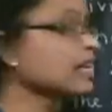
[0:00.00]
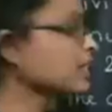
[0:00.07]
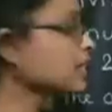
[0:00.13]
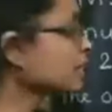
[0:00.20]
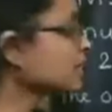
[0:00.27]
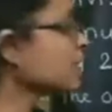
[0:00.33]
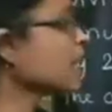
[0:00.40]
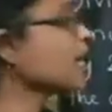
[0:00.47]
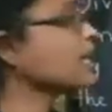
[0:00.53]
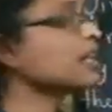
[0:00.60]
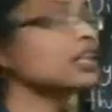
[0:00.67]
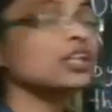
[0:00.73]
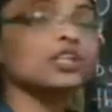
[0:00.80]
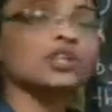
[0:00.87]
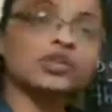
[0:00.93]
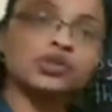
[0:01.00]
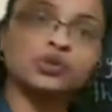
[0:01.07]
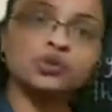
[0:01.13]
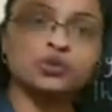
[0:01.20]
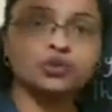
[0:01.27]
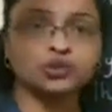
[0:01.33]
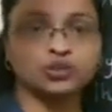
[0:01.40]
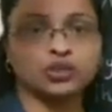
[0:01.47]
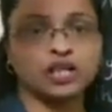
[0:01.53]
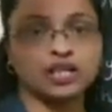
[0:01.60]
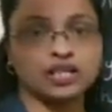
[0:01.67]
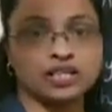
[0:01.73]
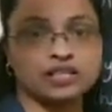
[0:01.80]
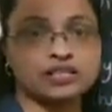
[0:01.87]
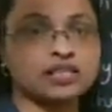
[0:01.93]
then you should
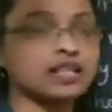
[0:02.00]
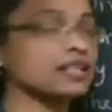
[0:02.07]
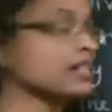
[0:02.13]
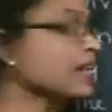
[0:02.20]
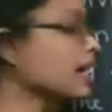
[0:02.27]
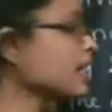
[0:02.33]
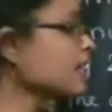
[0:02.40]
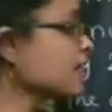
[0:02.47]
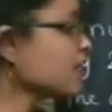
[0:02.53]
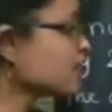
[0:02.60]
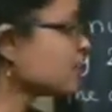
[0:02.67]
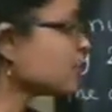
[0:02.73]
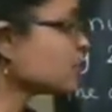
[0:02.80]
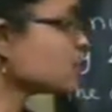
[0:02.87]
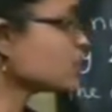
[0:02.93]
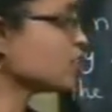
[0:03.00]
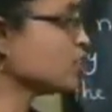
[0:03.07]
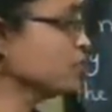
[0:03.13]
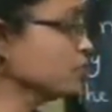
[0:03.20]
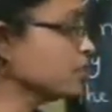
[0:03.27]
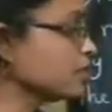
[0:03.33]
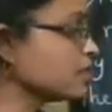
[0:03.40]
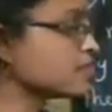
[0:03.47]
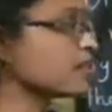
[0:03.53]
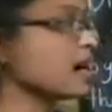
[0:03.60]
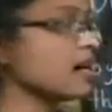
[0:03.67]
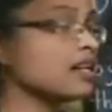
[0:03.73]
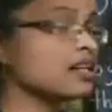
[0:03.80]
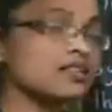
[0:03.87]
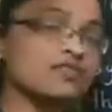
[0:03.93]
understand that those numbers are
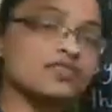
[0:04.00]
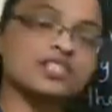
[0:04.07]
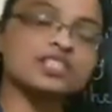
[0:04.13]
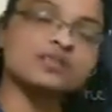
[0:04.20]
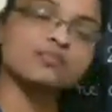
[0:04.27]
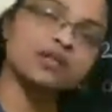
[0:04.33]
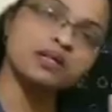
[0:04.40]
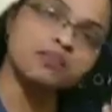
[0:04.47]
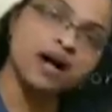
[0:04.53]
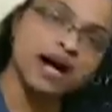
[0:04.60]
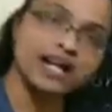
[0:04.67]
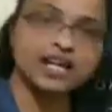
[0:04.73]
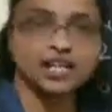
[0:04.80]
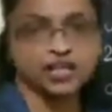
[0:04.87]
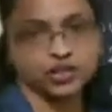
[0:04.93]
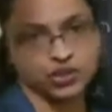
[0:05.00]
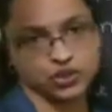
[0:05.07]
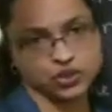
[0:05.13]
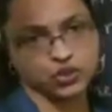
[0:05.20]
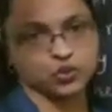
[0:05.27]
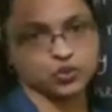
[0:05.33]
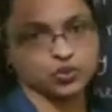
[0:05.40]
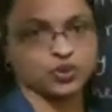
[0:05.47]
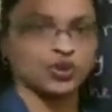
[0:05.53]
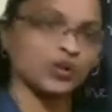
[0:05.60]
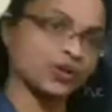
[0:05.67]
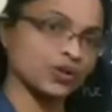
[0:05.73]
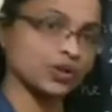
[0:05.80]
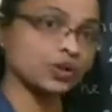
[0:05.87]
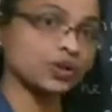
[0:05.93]
divisible by 2.
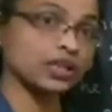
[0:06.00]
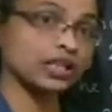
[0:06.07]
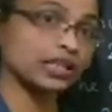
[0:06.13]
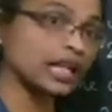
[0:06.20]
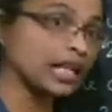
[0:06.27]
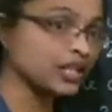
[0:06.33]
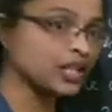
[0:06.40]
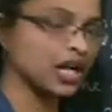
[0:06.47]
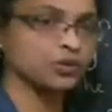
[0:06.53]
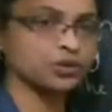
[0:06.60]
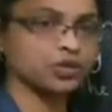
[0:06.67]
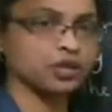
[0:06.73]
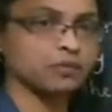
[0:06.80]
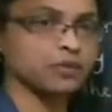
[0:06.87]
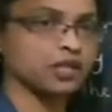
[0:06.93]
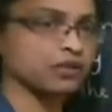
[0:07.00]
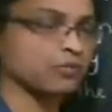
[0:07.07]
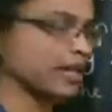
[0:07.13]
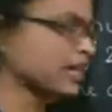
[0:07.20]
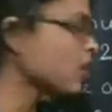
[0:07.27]
Okay, that you have to keep in your mind.